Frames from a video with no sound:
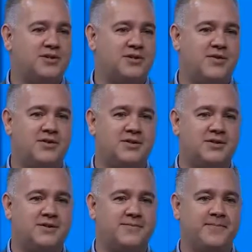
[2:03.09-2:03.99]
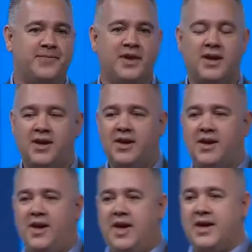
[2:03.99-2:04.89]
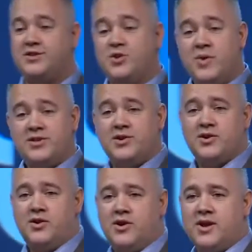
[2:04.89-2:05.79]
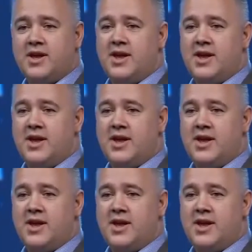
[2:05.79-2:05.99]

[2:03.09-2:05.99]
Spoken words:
and services. And so we took a look